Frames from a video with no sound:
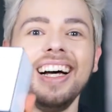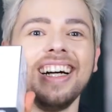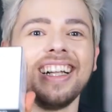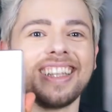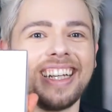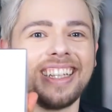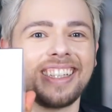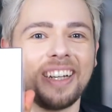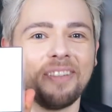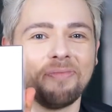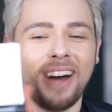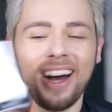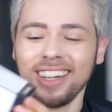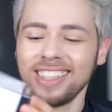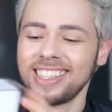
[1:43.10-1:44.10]
Let's
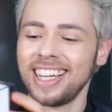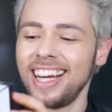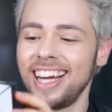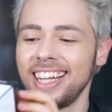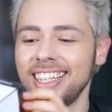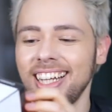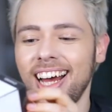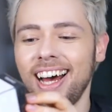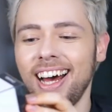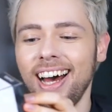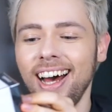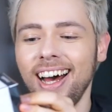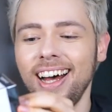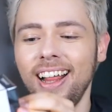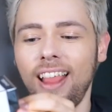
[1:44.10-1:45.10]
unbox it.
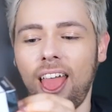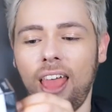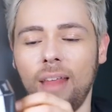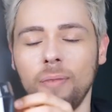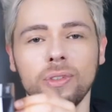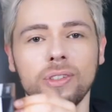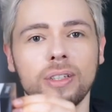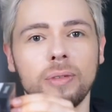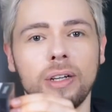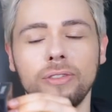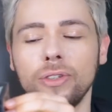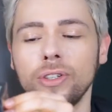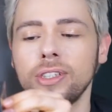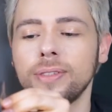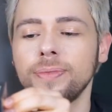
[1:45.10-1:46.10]
Uh, I'm losing my
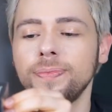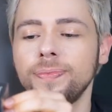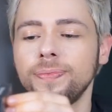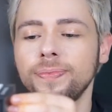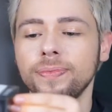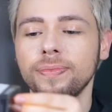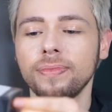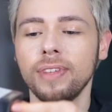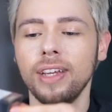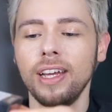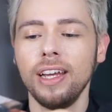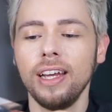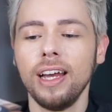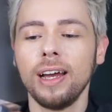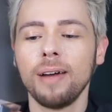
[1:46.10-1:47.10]
voice.
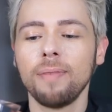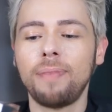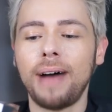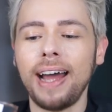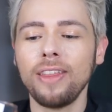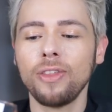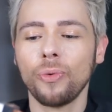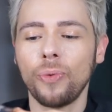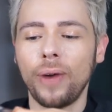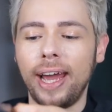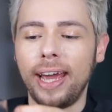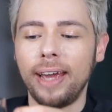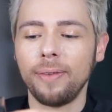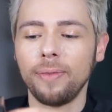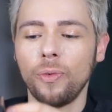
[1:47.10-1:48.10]
By the
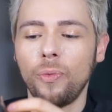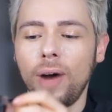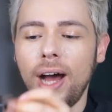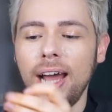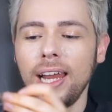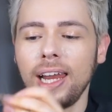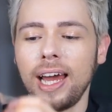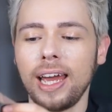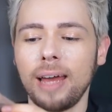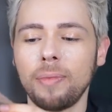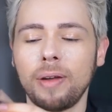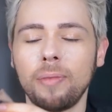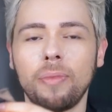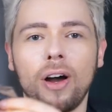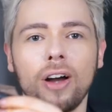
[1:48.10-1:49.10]
way, while I am
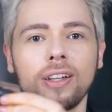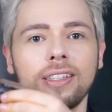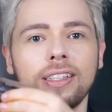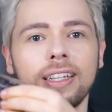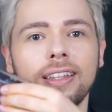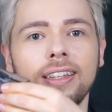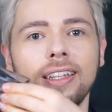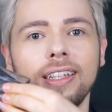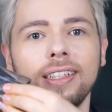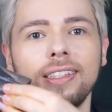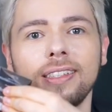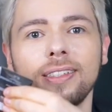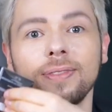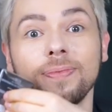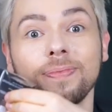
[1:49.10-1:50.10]
unboxing
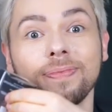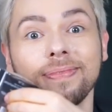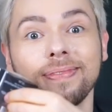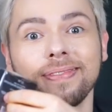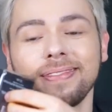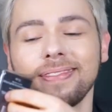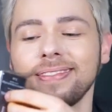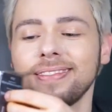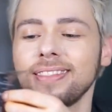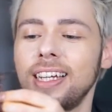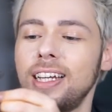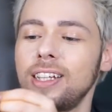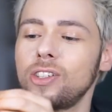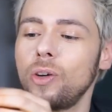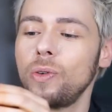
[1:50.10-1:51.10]
this,
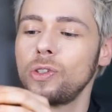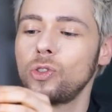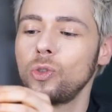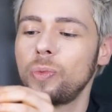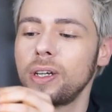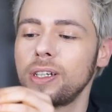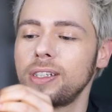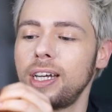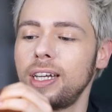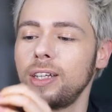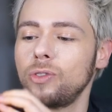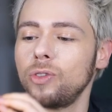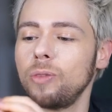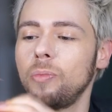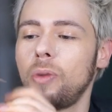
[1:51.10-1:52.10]
and it's always super exciting
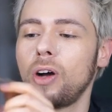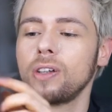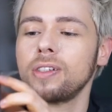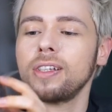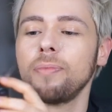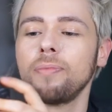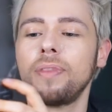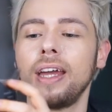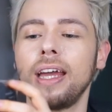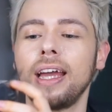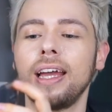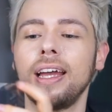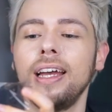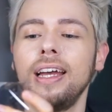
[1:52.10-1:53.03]
to unbox something,